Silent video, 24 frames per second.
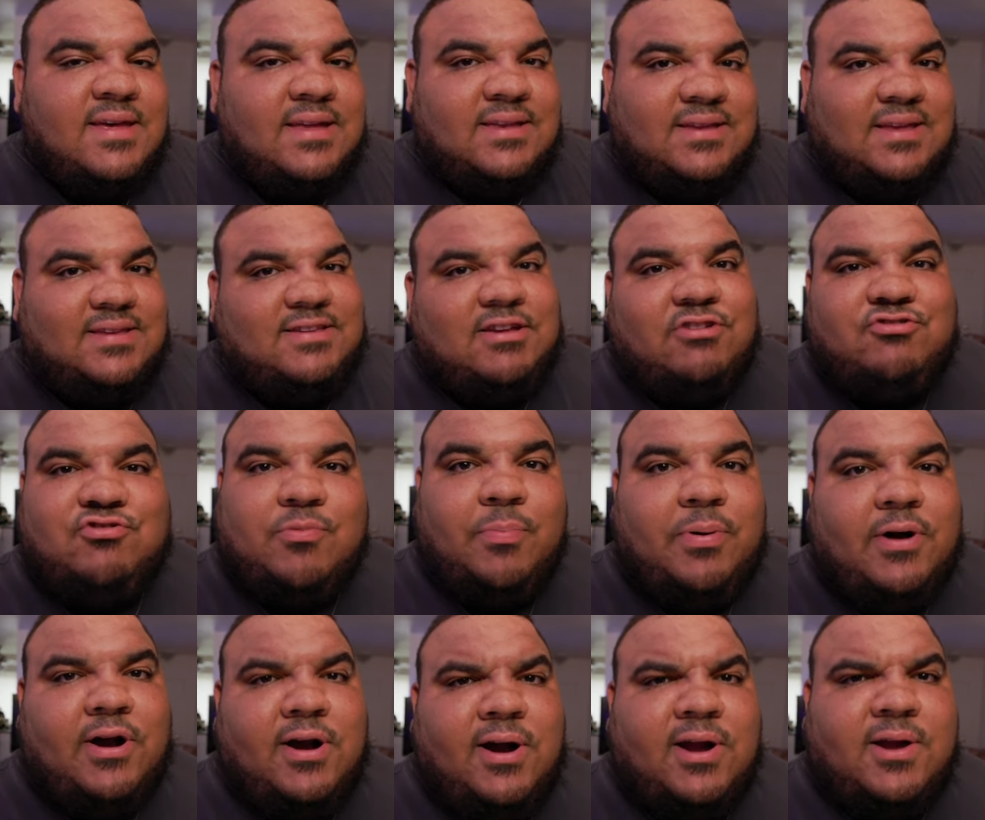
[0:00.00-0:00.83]
to Central
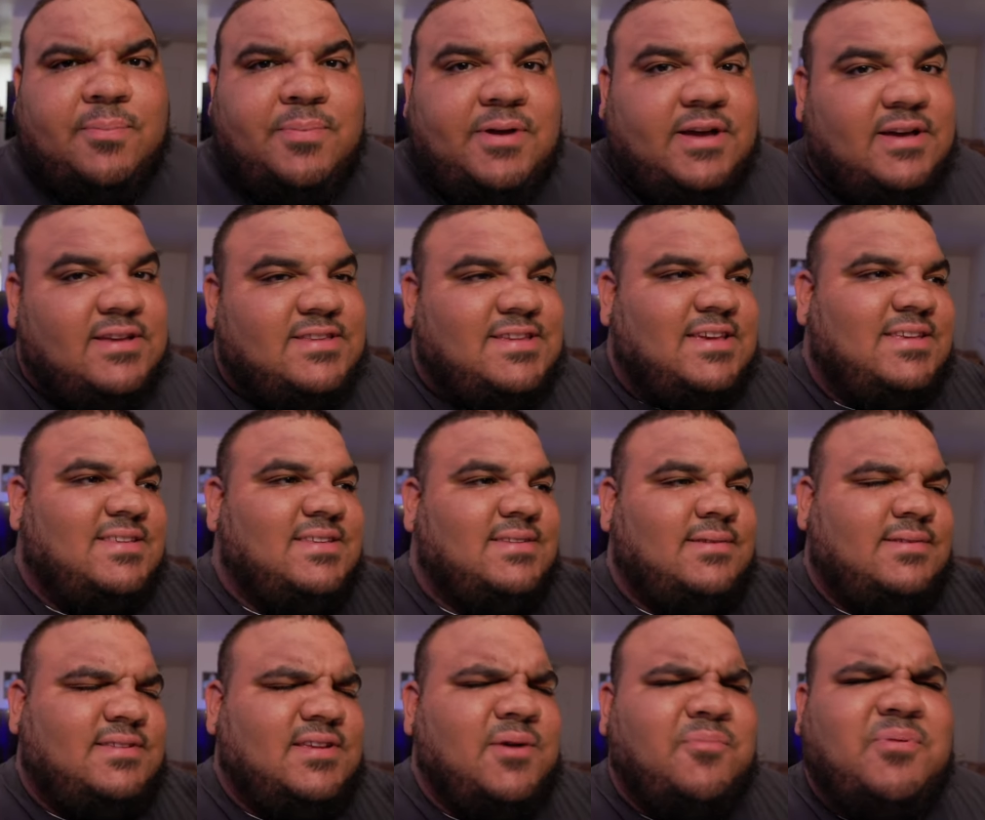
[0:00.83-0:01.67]
Park because he's
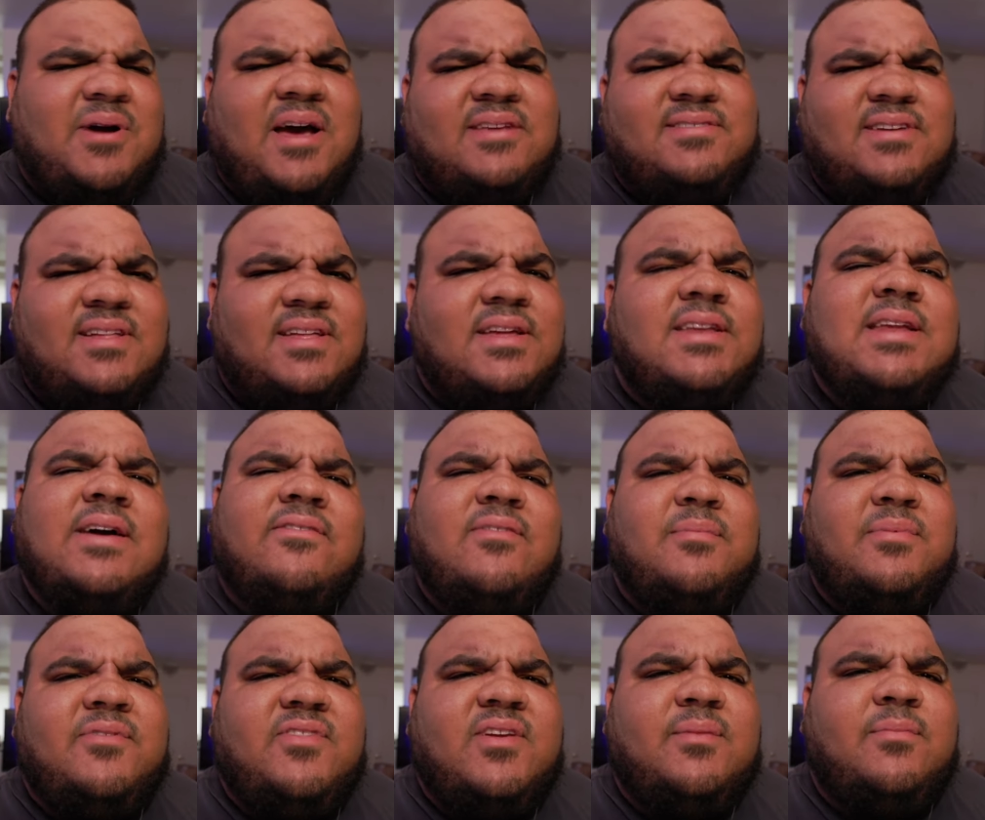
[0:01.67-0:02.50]
surprisingly
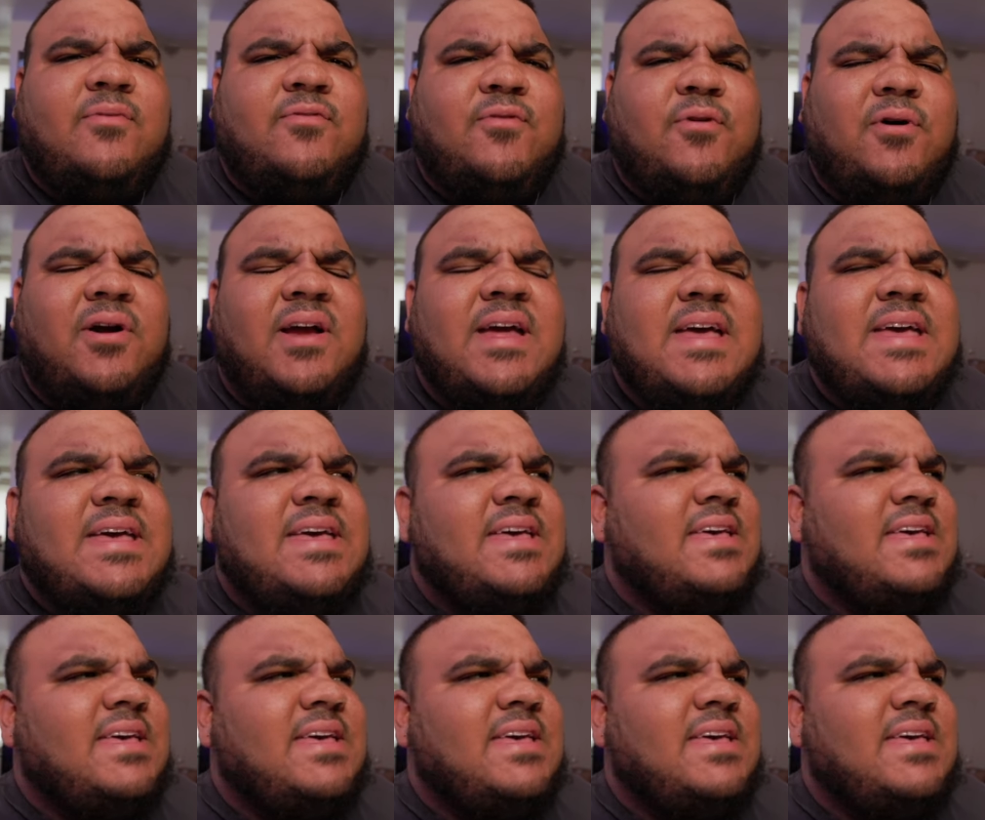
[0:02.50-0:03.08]
never been there before,